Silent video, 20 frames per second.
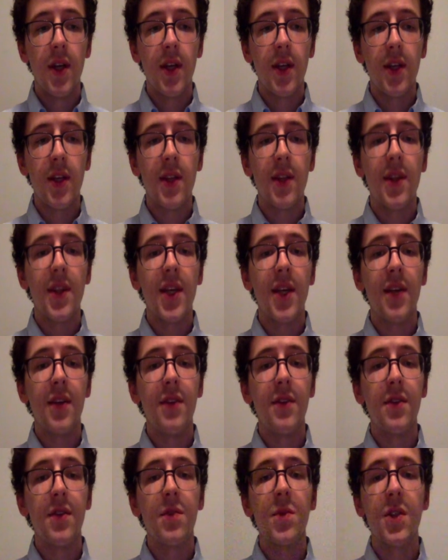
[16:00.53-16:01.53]
And thank you
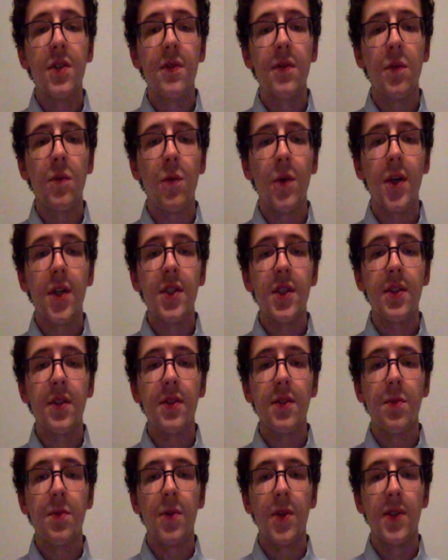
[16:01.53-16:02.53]
so much for watching
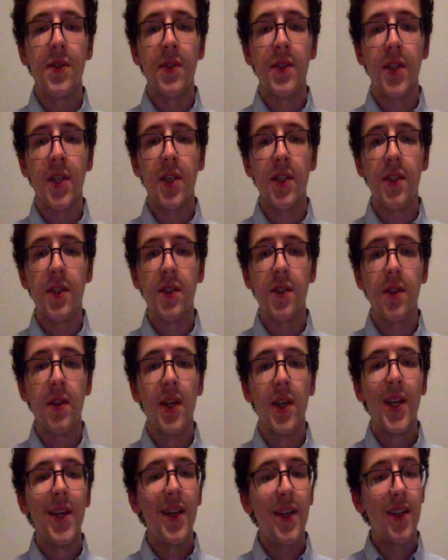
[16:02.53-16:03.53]
this presentation.
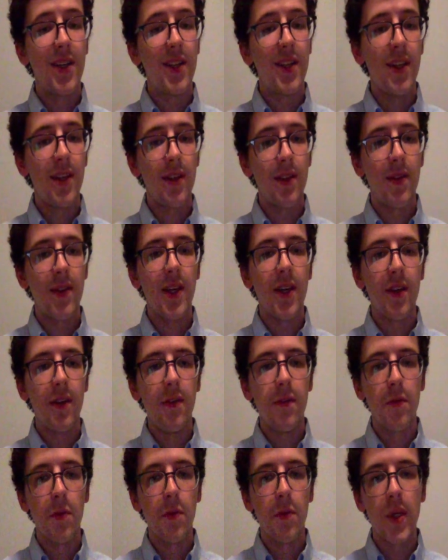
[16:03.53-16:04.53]
And again, thank you
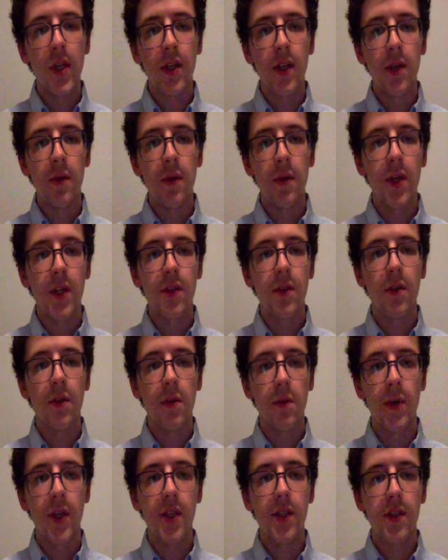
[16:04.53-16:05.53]
for picking Restaurant
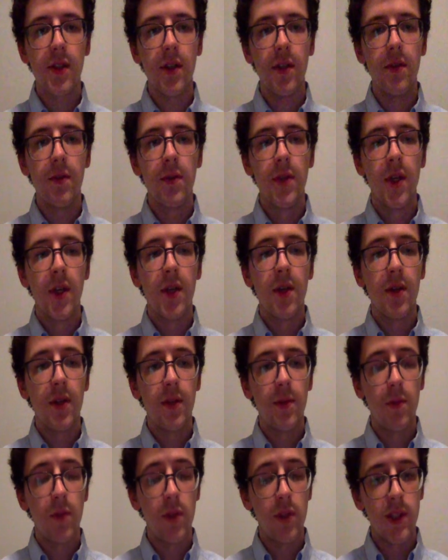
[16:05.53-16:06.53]
Rescue.
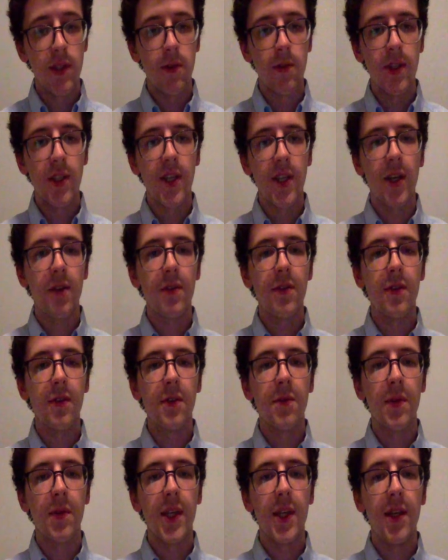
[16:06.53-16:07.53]
Please reach out to us
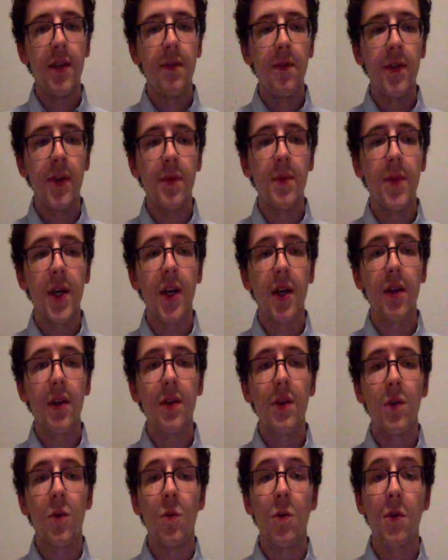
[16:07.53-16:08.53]
with any feedback
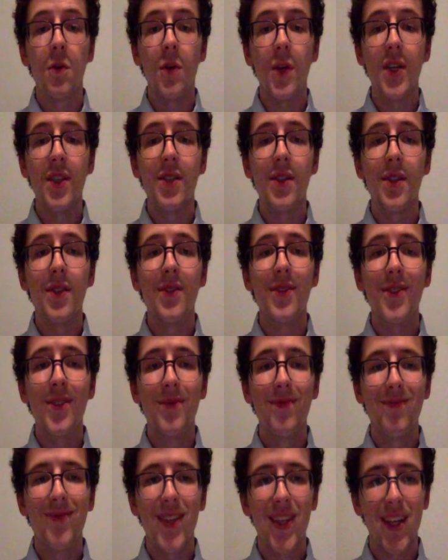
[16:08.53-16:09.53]
or questions.
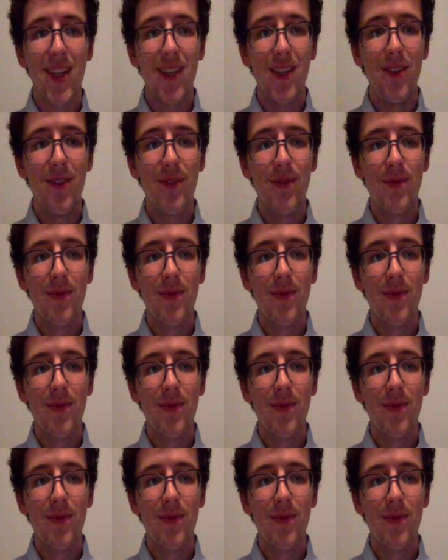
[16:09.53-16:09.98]
Thank you.